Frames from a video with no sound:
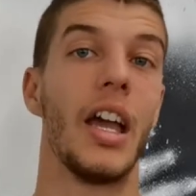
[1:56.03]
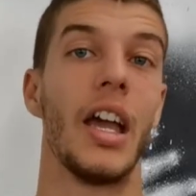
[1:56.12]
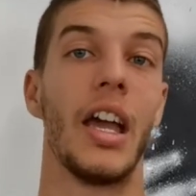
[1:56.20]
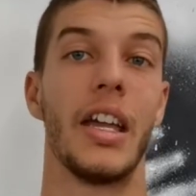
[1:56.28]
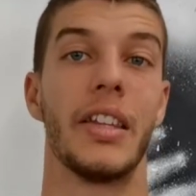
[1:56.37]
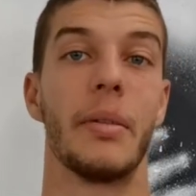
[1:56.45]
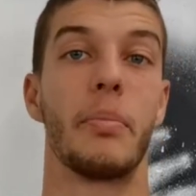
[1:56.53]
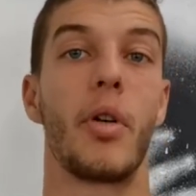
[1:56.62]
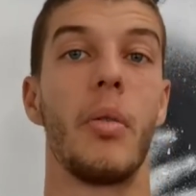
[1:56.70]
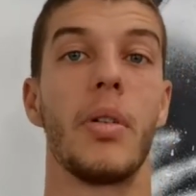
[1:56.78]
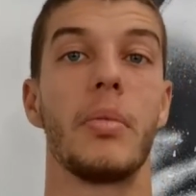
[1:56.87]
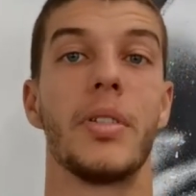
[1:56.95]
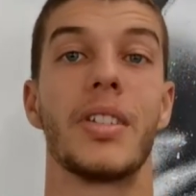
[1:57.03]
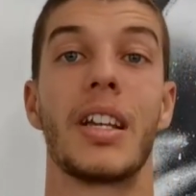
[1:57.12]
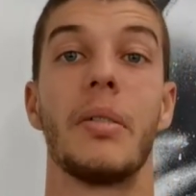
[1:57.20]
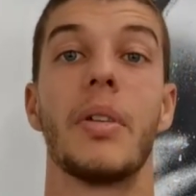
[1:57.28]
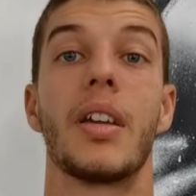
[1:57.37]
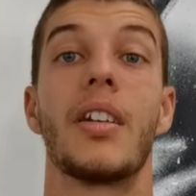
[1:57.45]
and the problem is
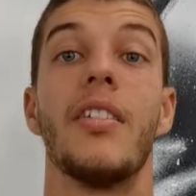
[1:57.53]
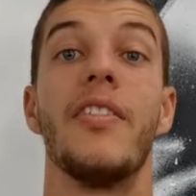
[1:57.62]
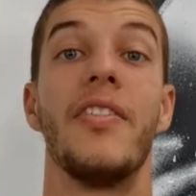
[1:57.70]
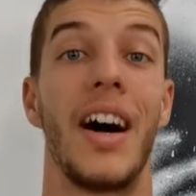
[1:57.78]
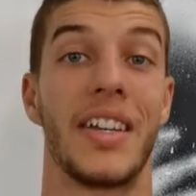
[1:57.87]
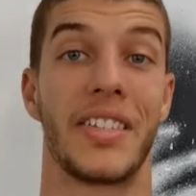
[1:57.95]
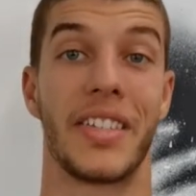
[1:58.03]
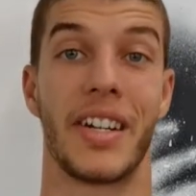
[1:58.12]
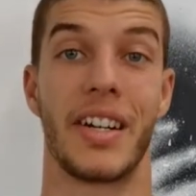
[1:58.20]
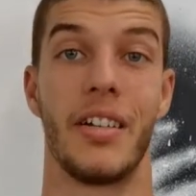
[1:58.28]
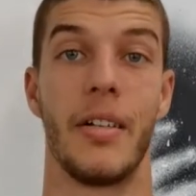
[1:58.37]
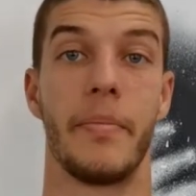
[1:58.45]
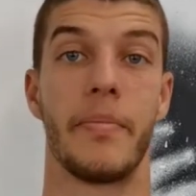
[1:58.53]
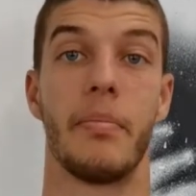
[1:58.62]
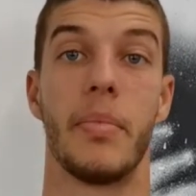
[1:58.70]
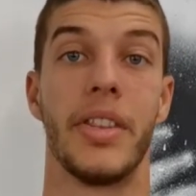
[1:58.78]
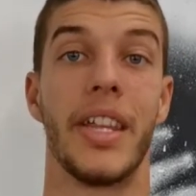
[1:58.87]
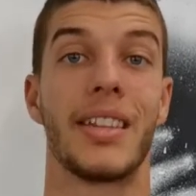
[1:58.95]
coming faster,
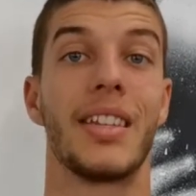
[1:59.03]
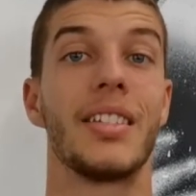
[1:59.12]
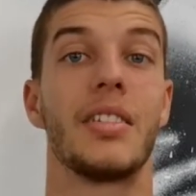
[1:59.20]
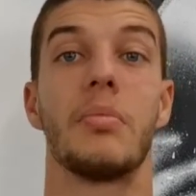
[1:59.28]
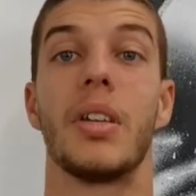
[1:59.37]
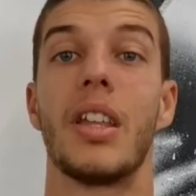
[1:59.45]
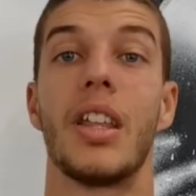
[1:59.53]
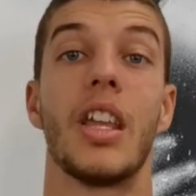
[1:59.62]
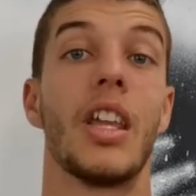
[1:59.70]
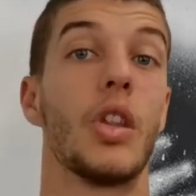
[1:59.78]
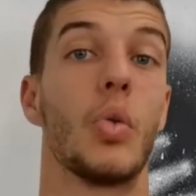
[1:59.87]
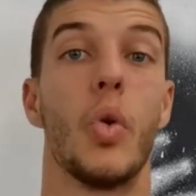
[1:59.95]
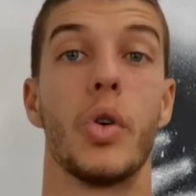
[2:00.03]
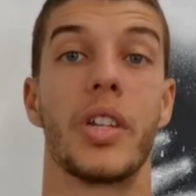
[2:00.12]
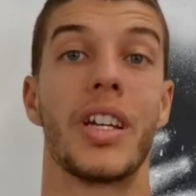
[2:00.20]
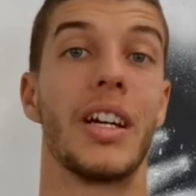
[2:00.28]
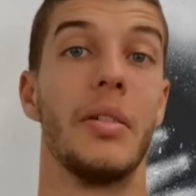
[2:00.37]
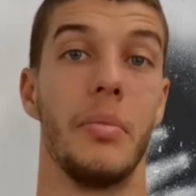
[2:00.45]
but that doesn't mean it won't
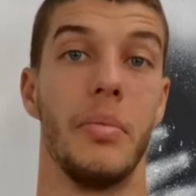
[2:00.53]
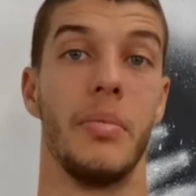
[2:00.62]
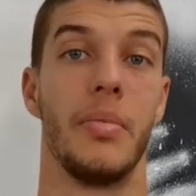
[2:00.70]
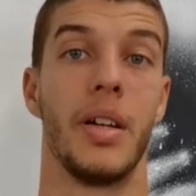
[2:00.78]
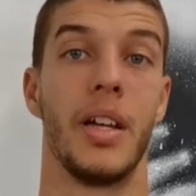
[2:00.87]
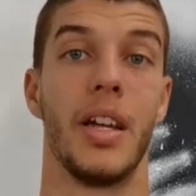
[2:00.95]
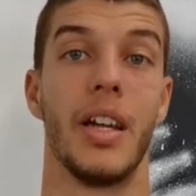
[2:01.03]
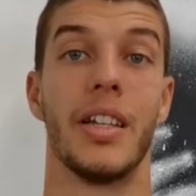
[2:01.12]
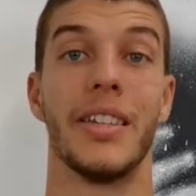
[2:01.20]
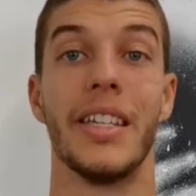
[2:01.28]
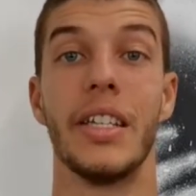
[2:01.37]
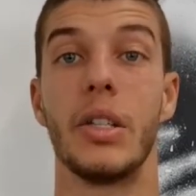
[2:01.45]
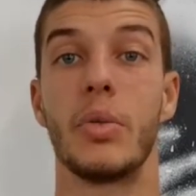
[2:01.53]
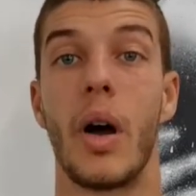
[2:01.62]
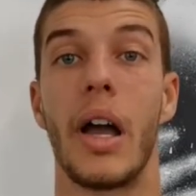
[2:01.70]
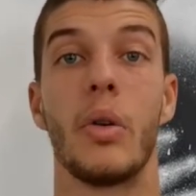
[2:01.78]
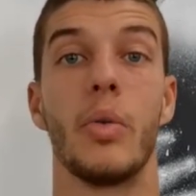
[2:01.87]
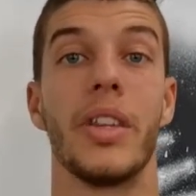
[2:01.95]
come. This is
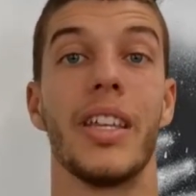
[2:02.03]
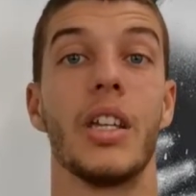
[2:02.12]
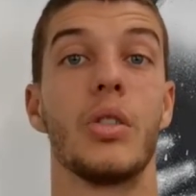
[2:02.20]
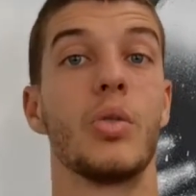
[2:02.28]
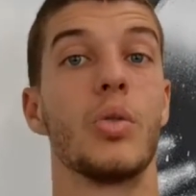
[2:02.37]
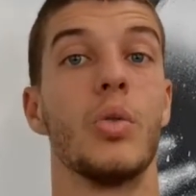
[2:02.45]
why we need to